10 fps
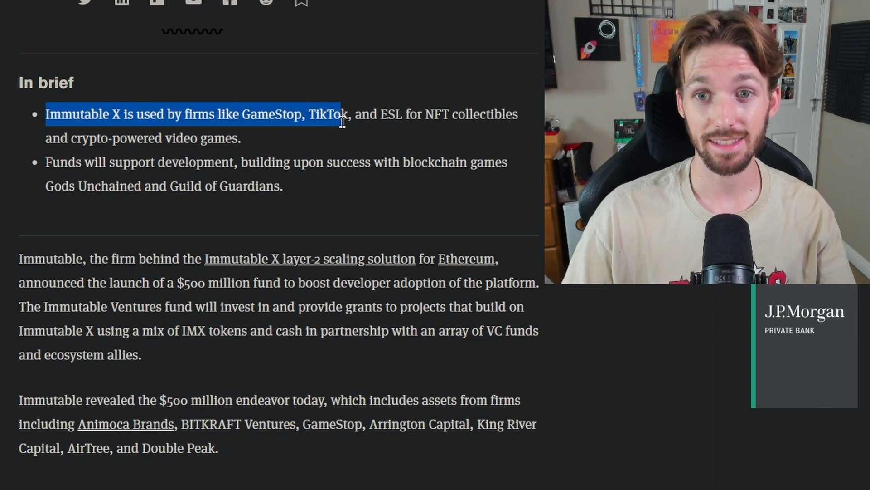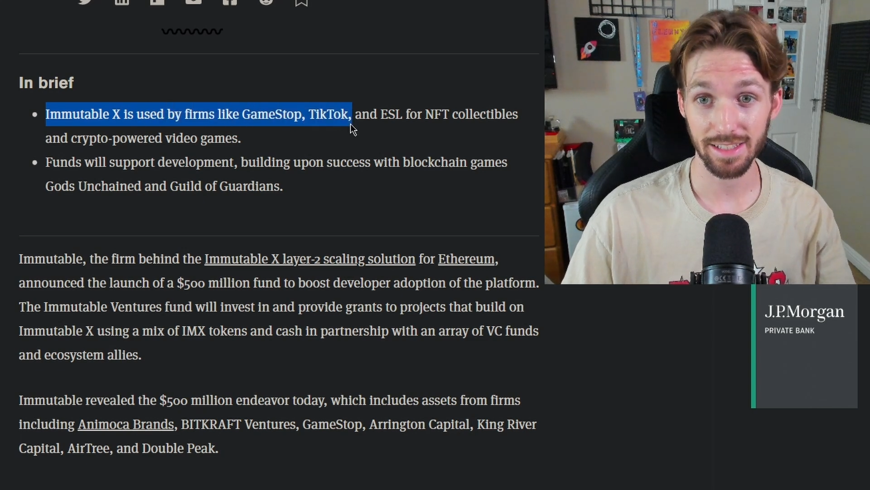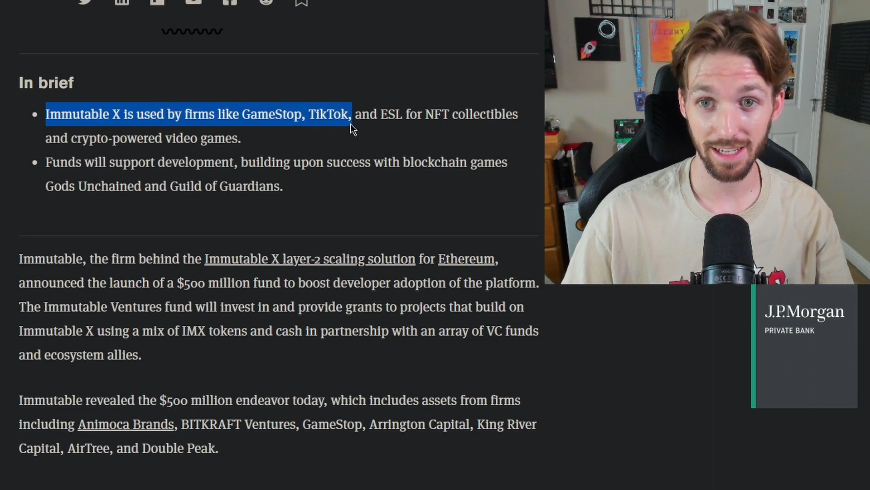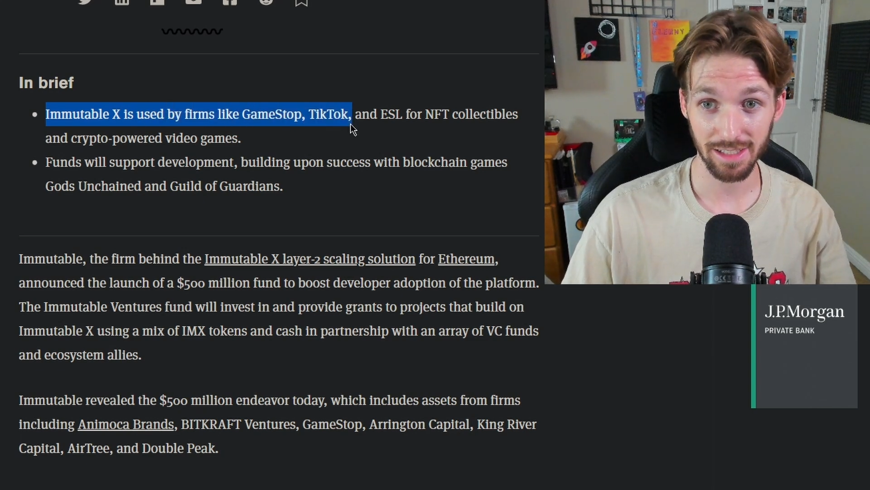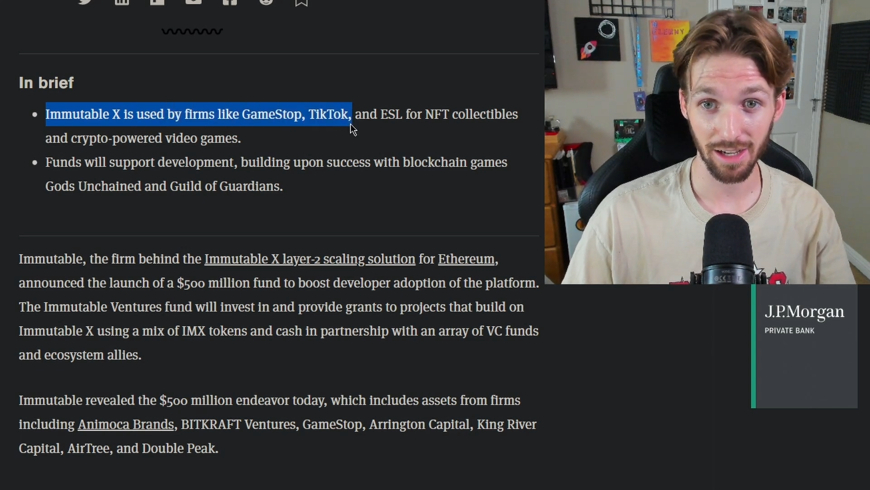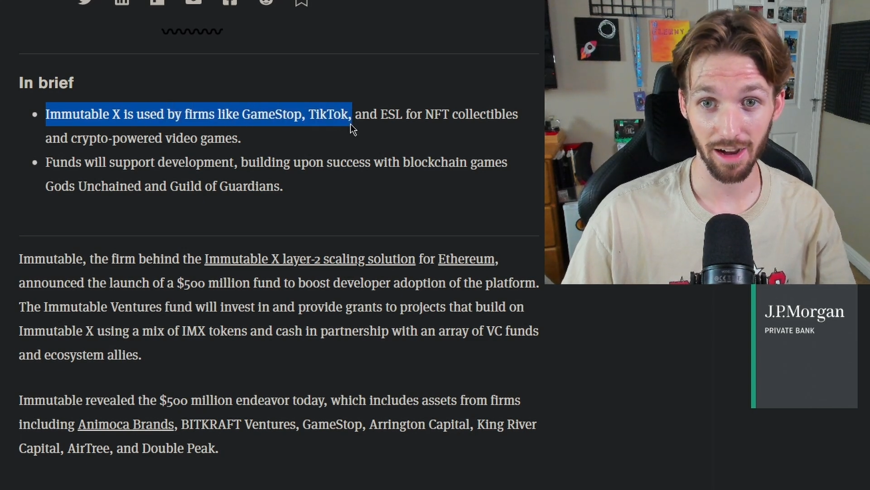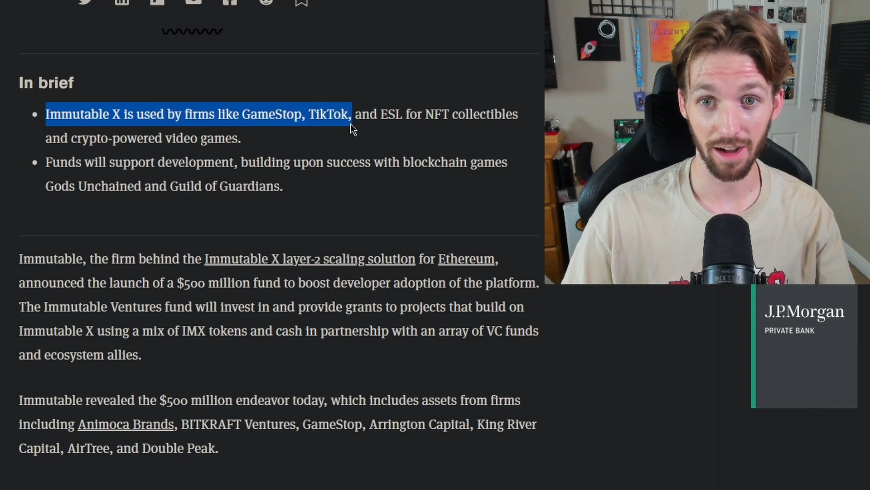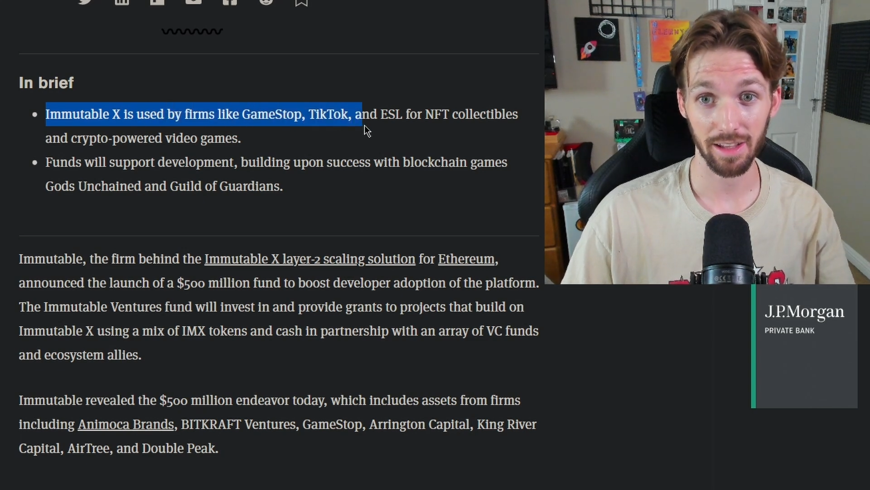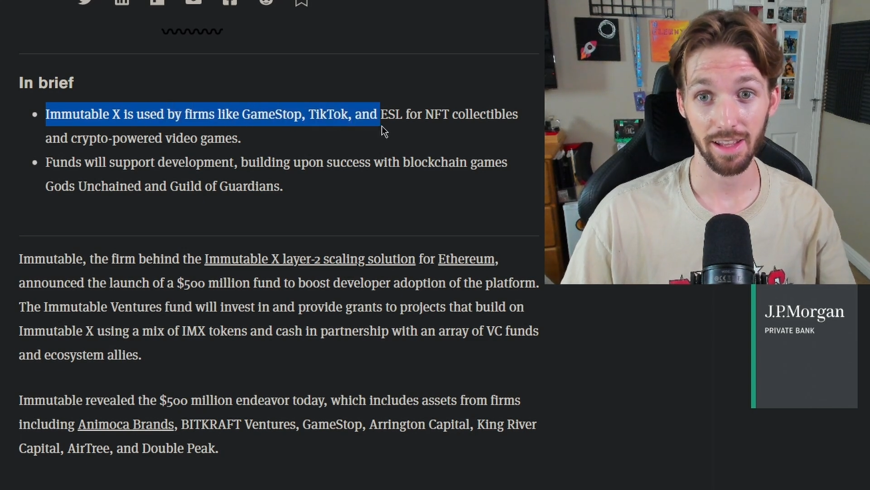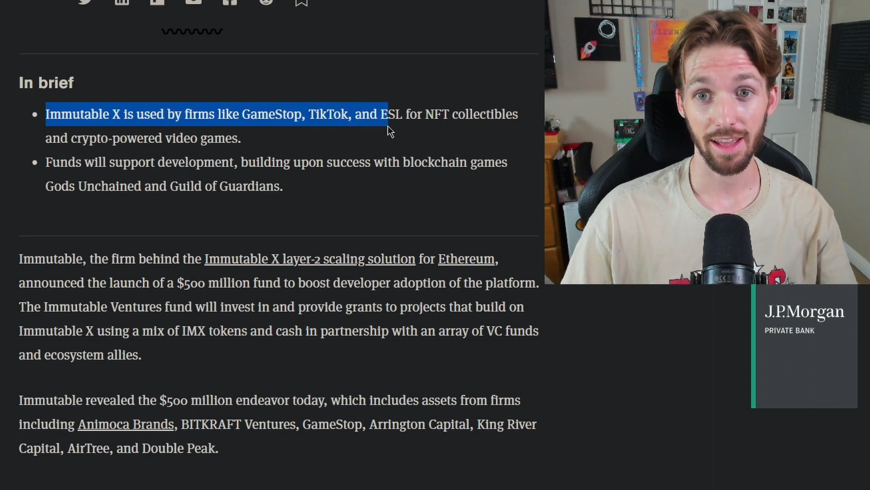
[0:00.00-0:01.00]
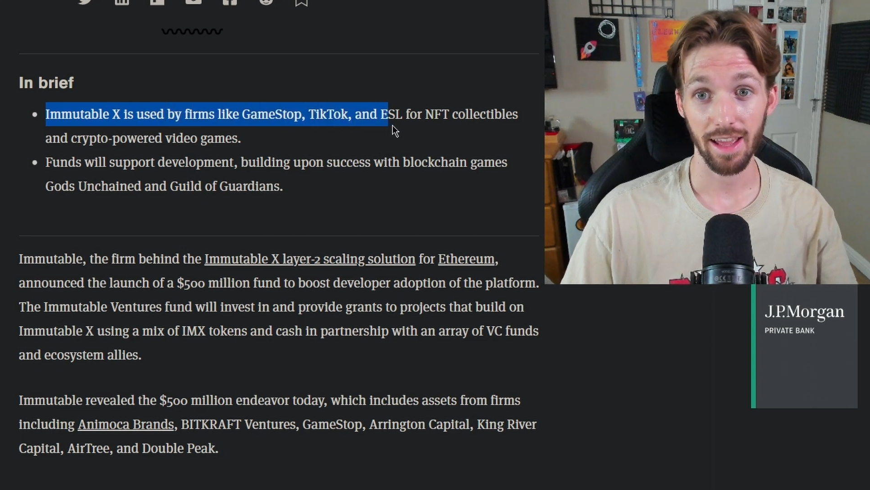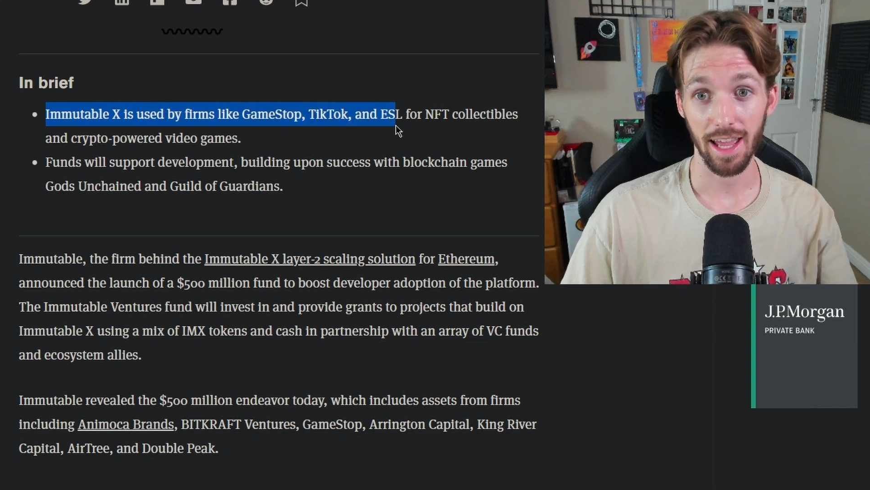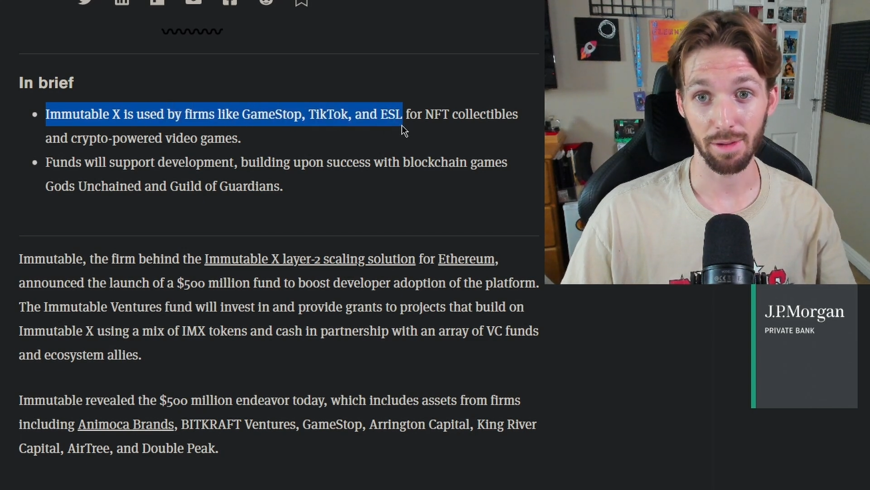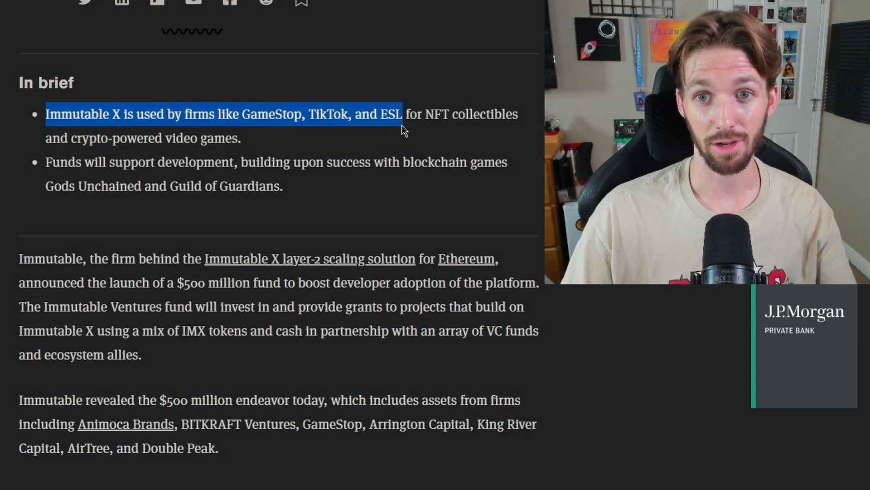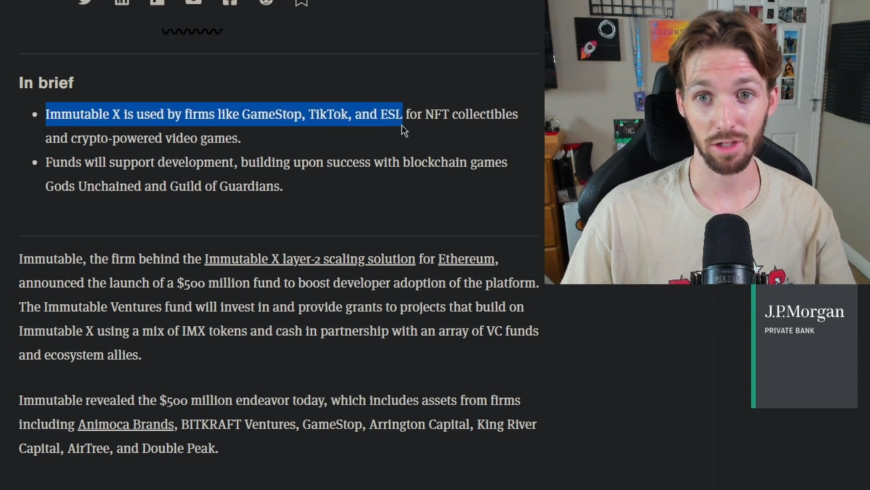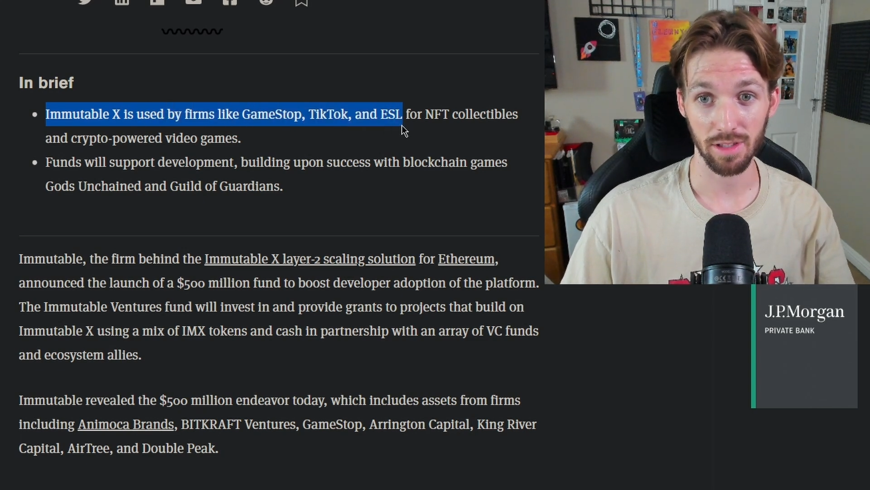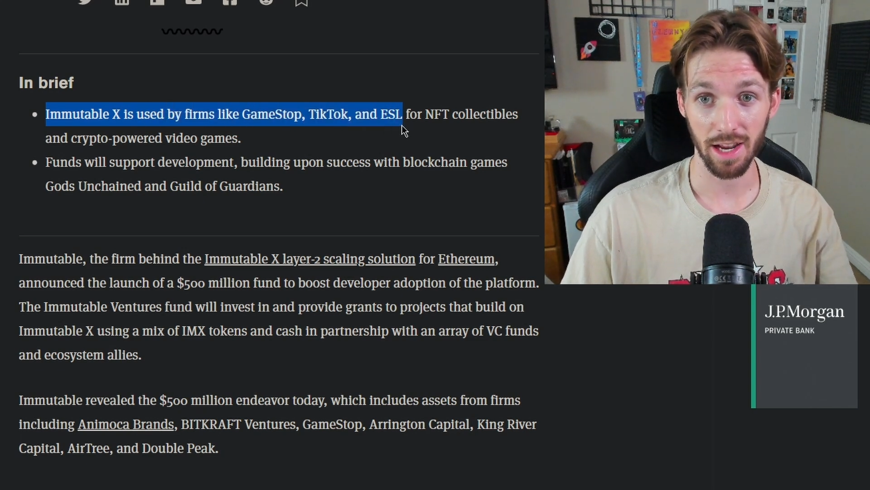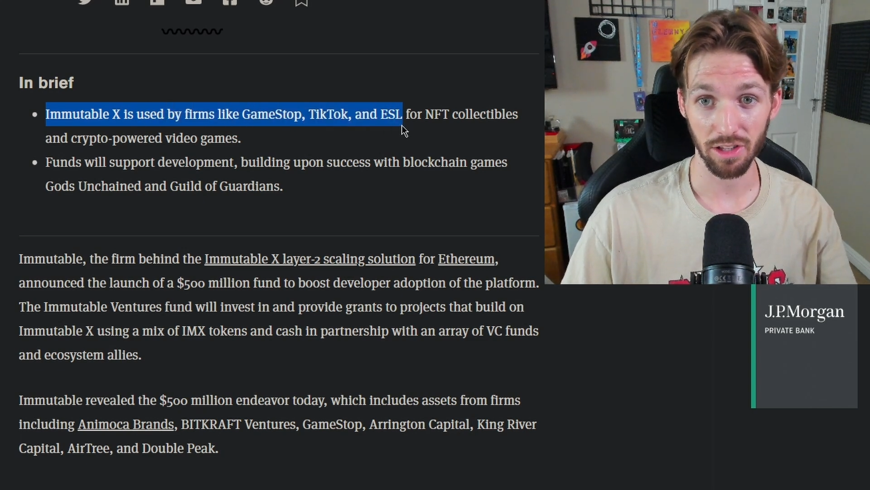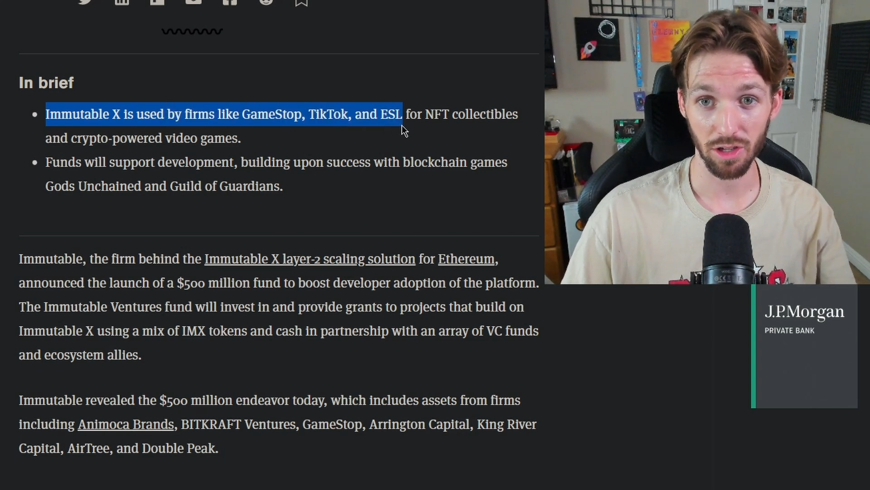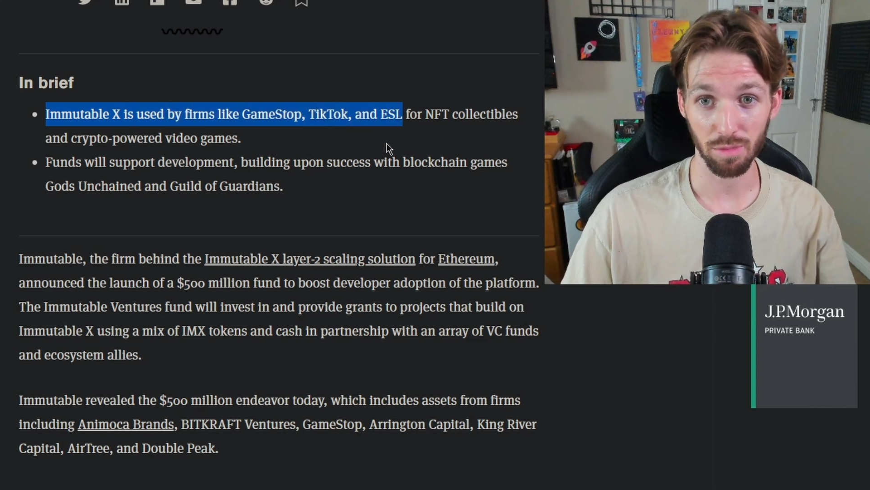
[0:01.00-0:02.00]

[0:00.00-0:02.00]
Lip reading: TikTok, and I'm not gonna lie to you,